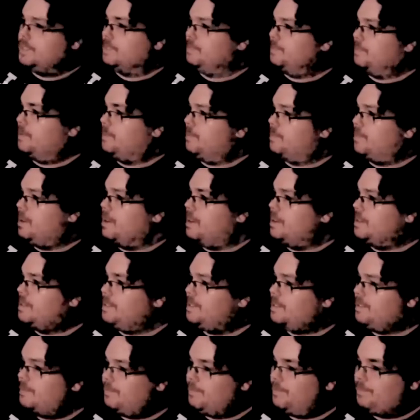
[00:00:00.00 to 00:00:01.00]
been rushed,
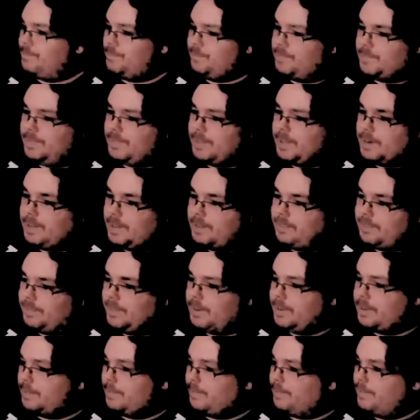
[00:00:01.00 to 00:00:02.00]
and they didn't even
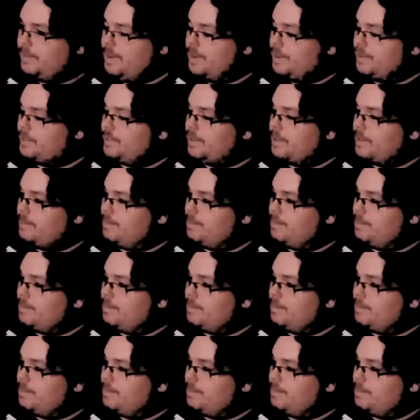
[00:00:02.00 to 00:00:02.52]
get to finish it.